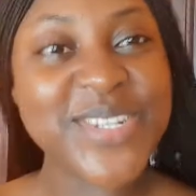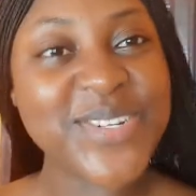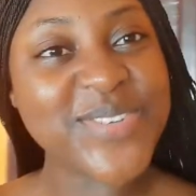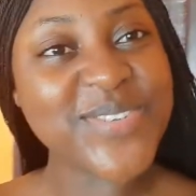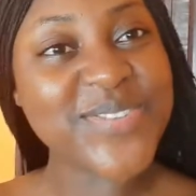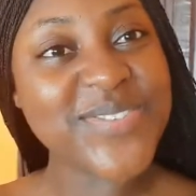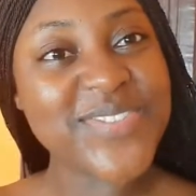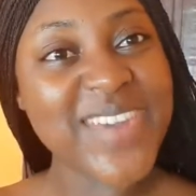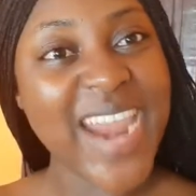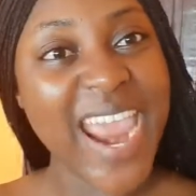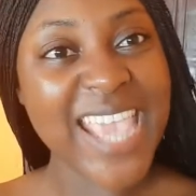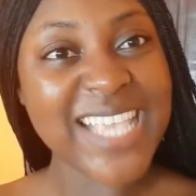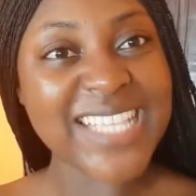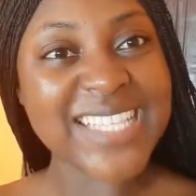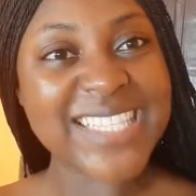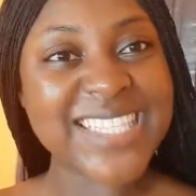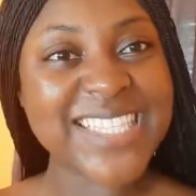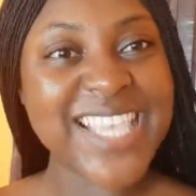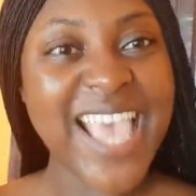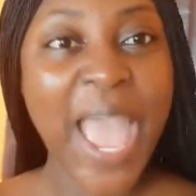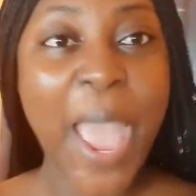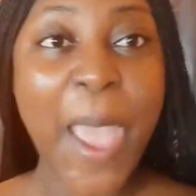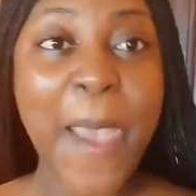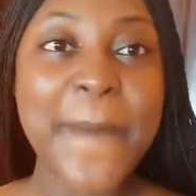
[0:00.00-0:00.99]

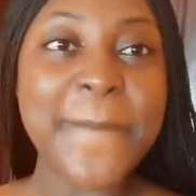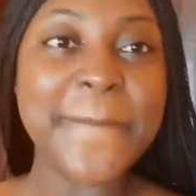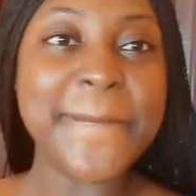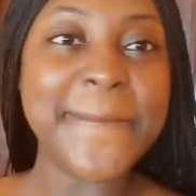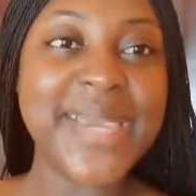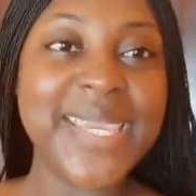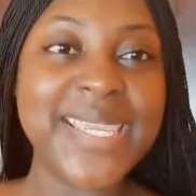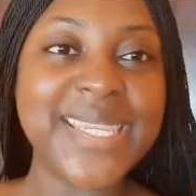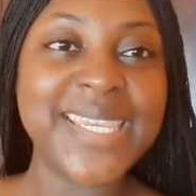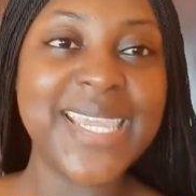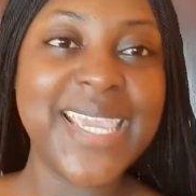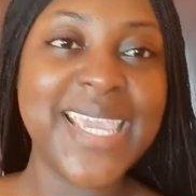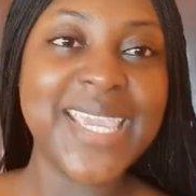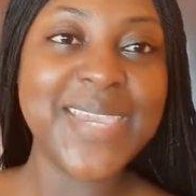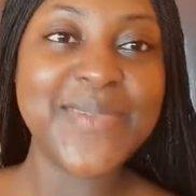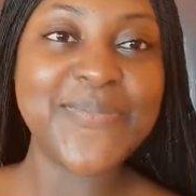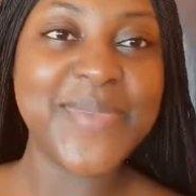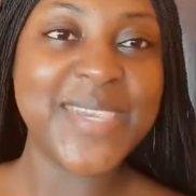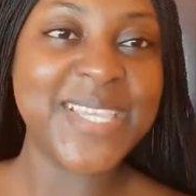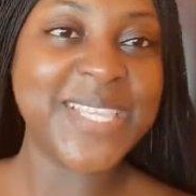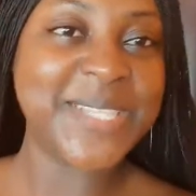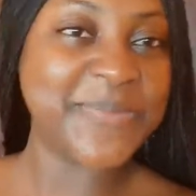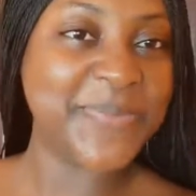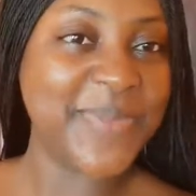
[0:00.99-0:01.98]
great. My name
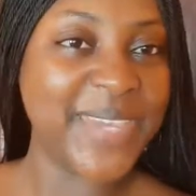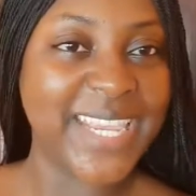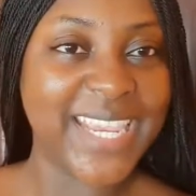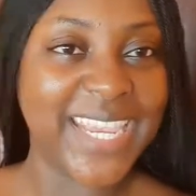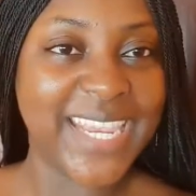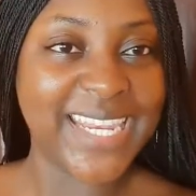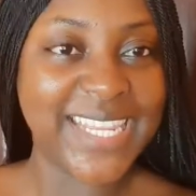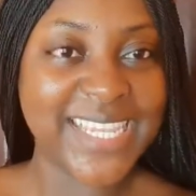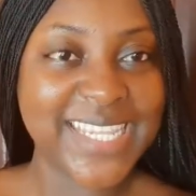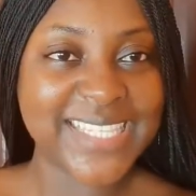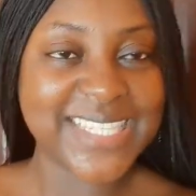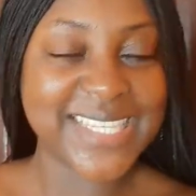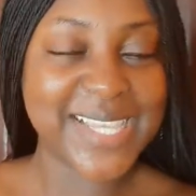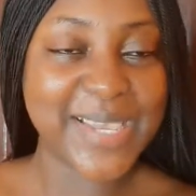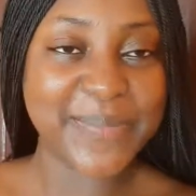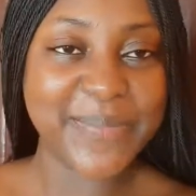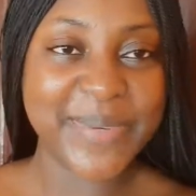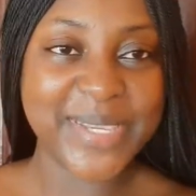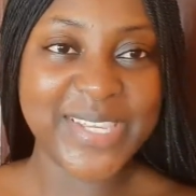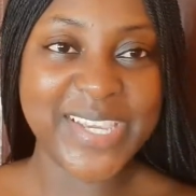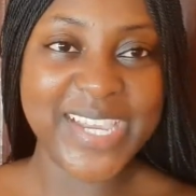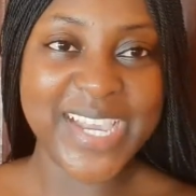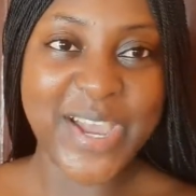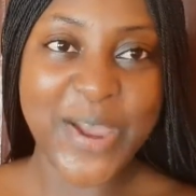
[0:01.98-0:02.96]
is Benedicta,
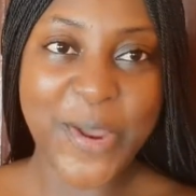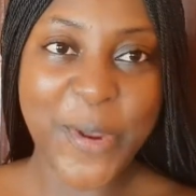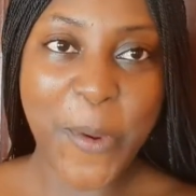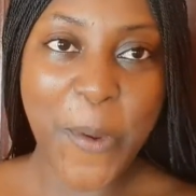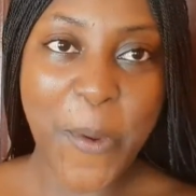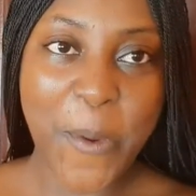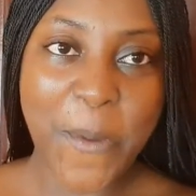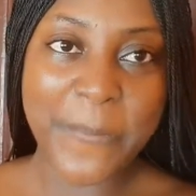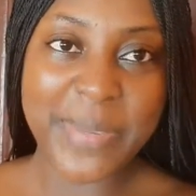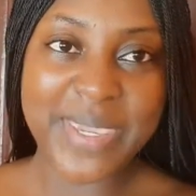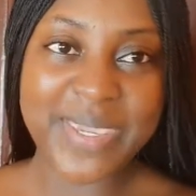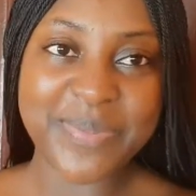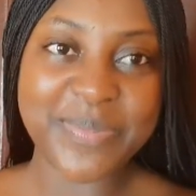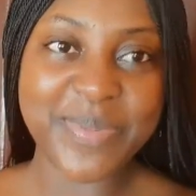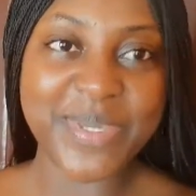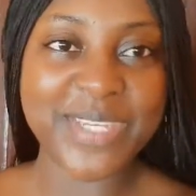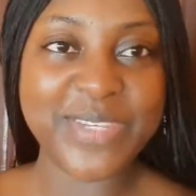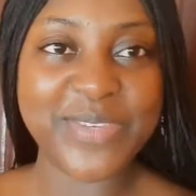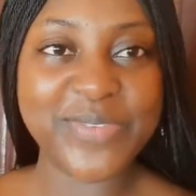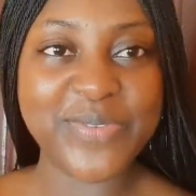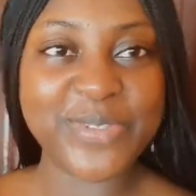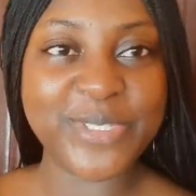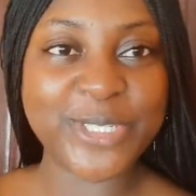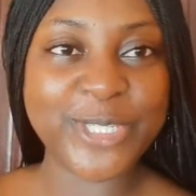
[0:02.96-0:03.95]
but you can call me
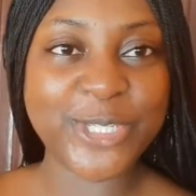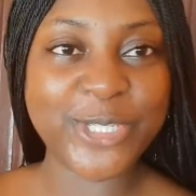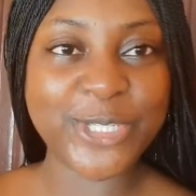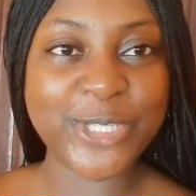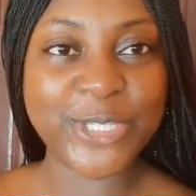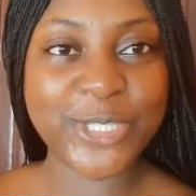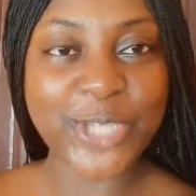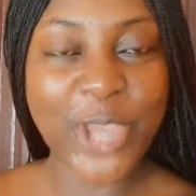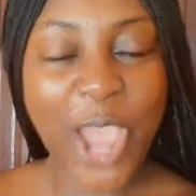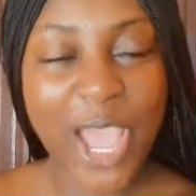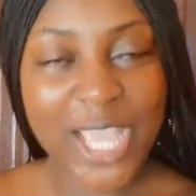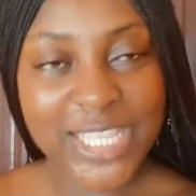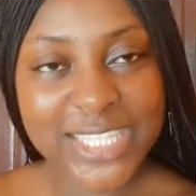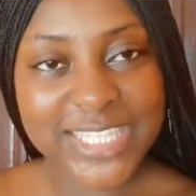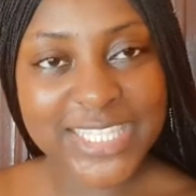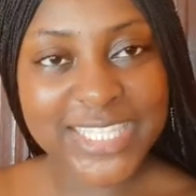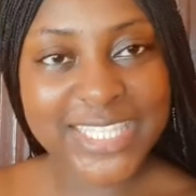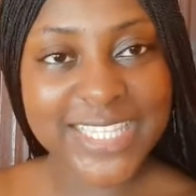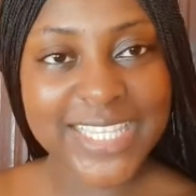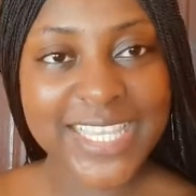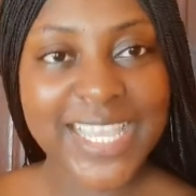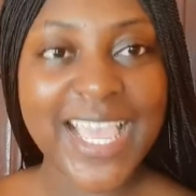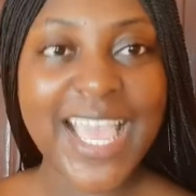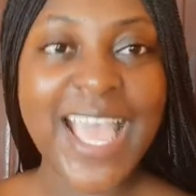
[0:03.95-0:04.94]
Benny for short.
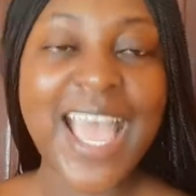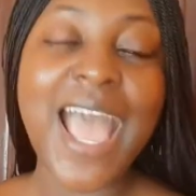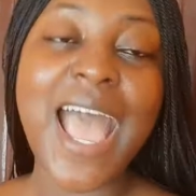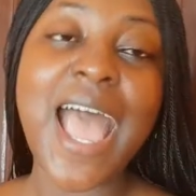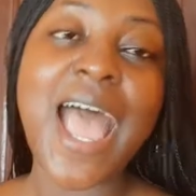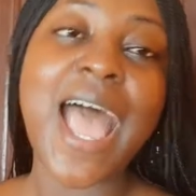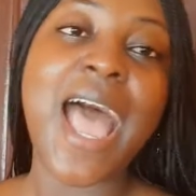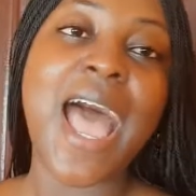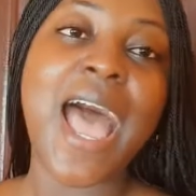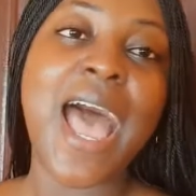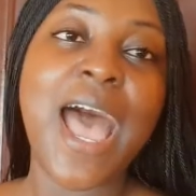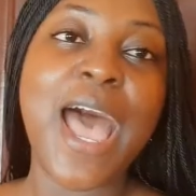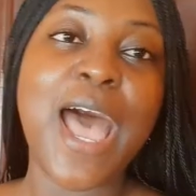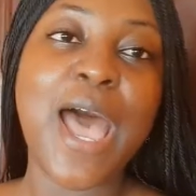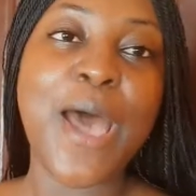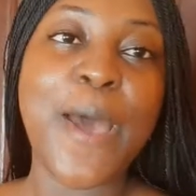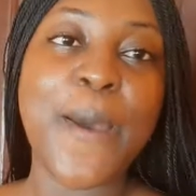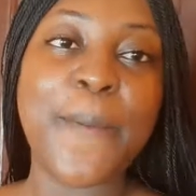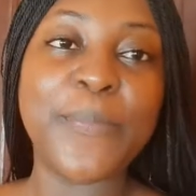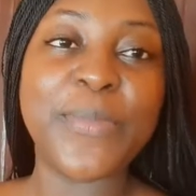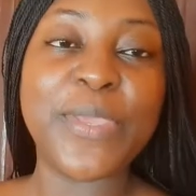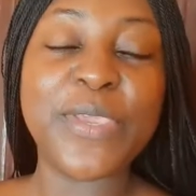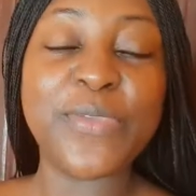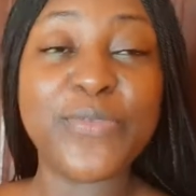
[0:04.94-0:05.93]

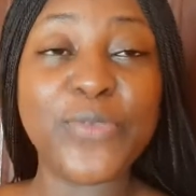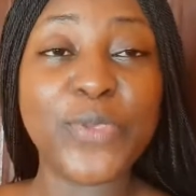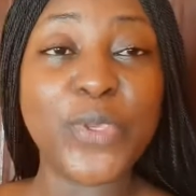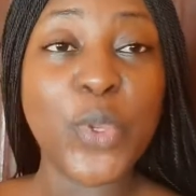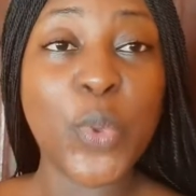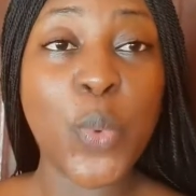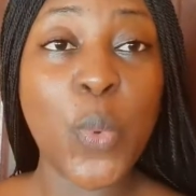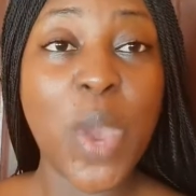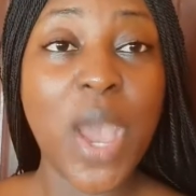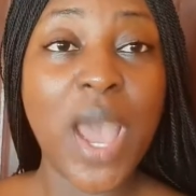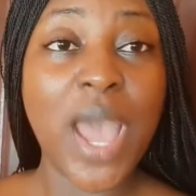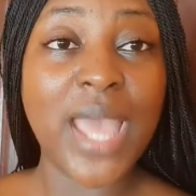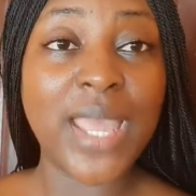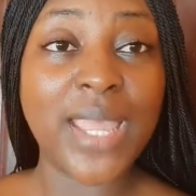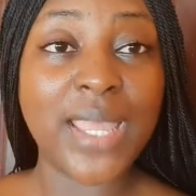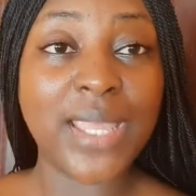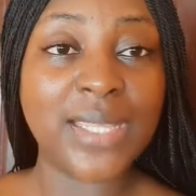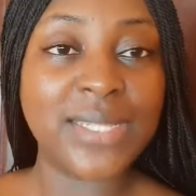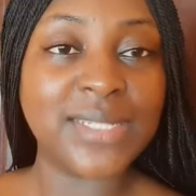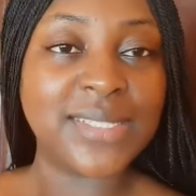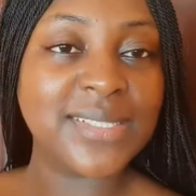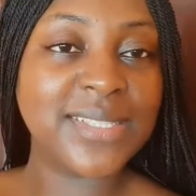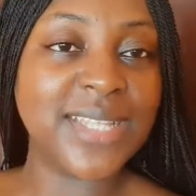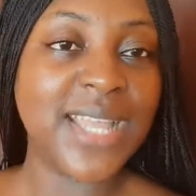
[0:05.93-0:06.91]
If you are
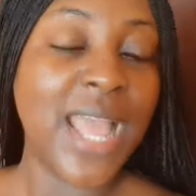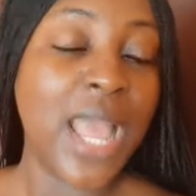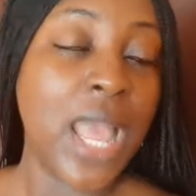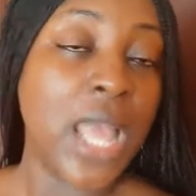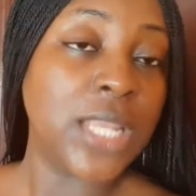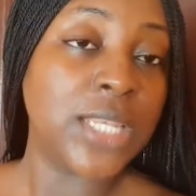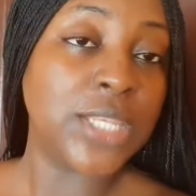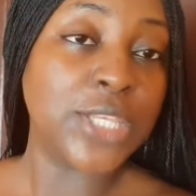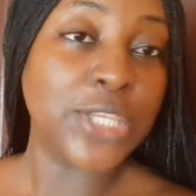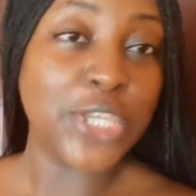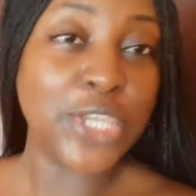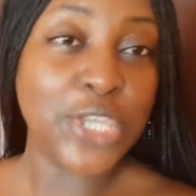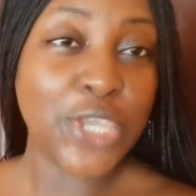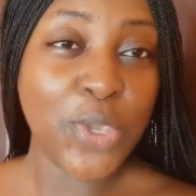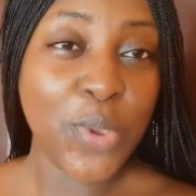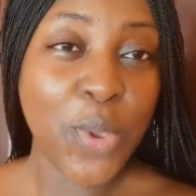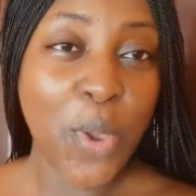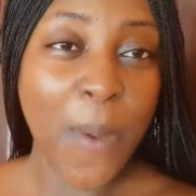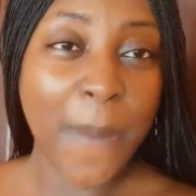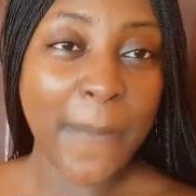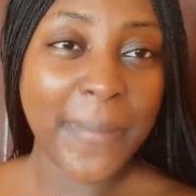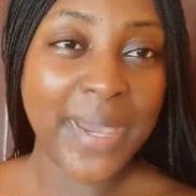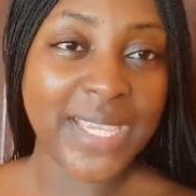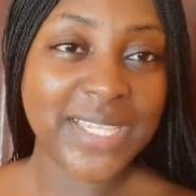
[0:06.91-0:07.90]
new
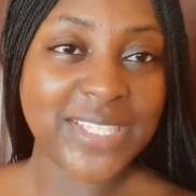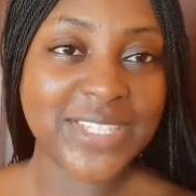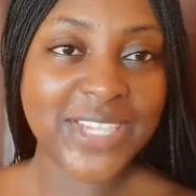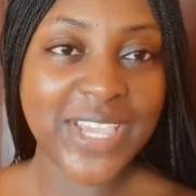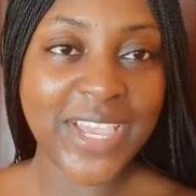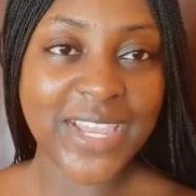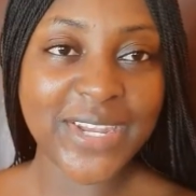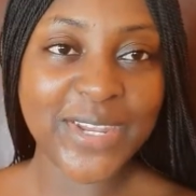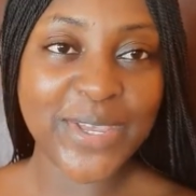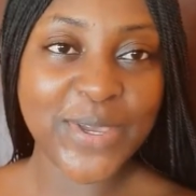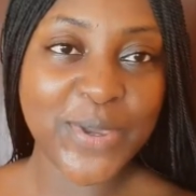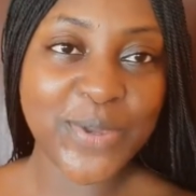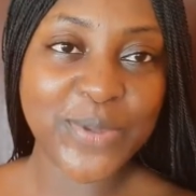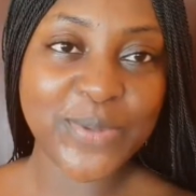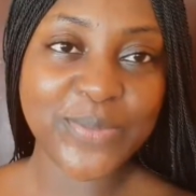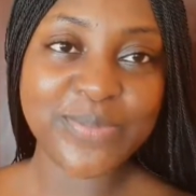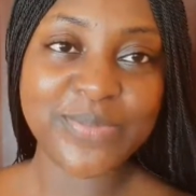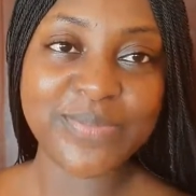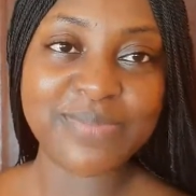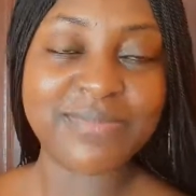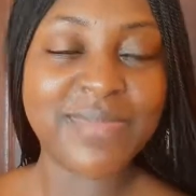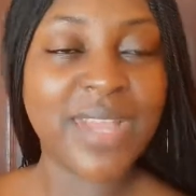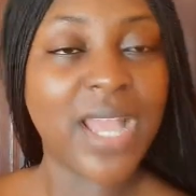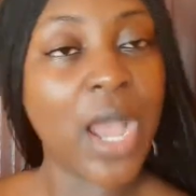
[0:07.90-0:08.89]
on my channel
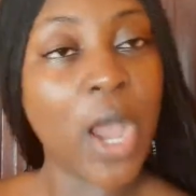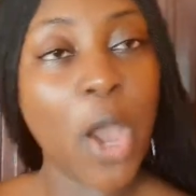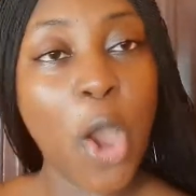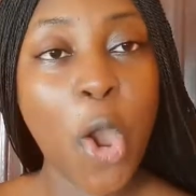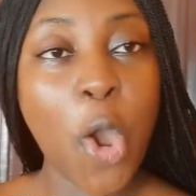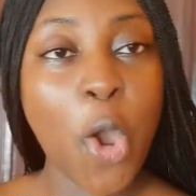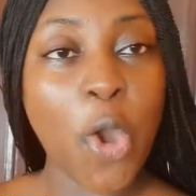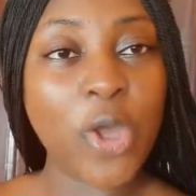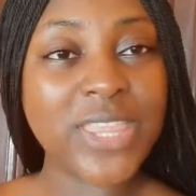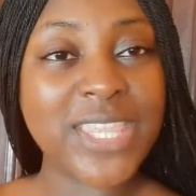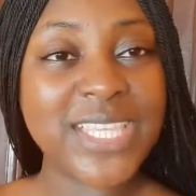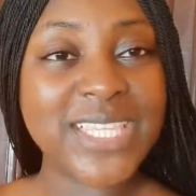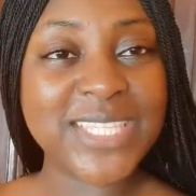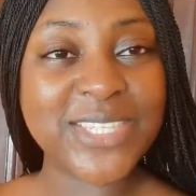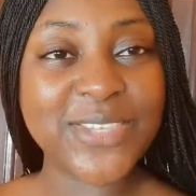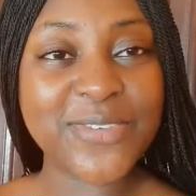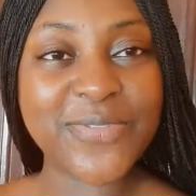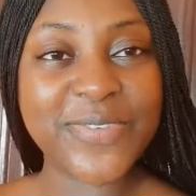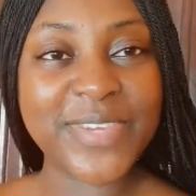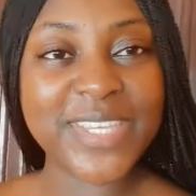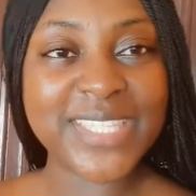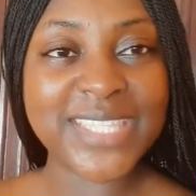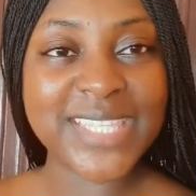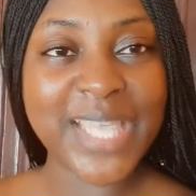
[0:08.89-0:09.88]
or this is your
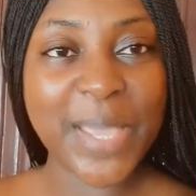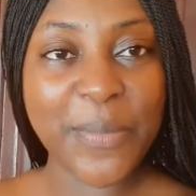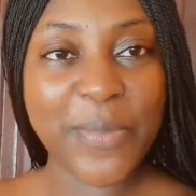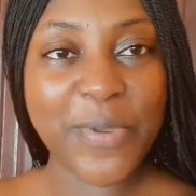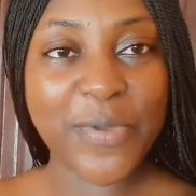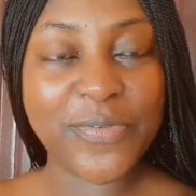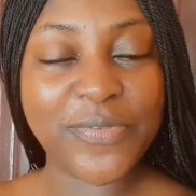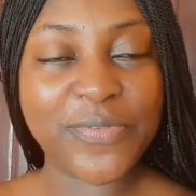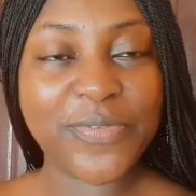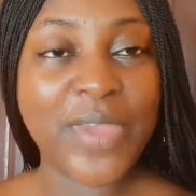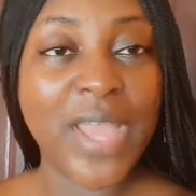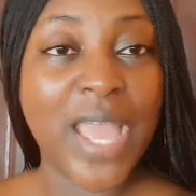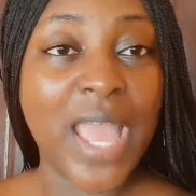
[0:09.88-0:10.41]
first time of